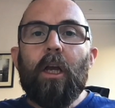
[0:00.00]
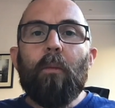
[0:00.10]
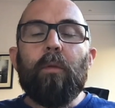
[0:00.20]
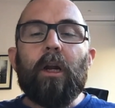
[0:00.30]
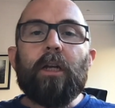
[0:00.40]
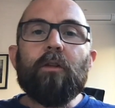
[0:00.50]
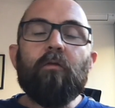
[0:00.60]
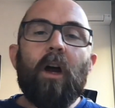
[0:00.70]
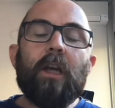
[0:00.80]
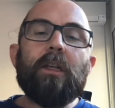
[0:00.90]
But I do
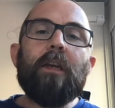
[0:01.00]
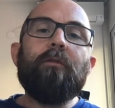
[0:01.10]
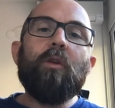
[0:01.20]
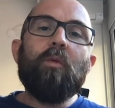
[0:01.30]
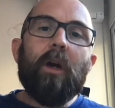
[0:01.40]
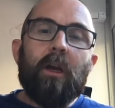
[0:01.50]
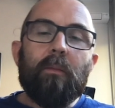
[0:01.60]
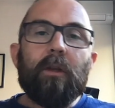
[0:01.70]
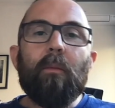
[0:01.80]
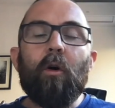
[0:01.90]
find if you wake up
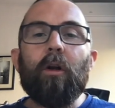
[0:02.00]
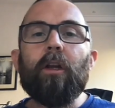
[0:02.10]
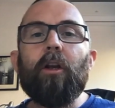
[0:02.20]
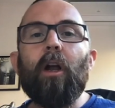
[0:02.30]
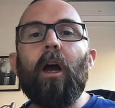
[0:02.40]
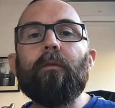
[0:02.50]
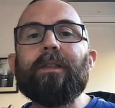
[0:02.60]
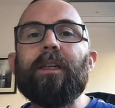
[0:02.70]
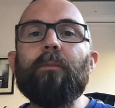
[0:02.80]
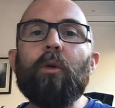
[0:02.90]
in the morning and you're half asleep,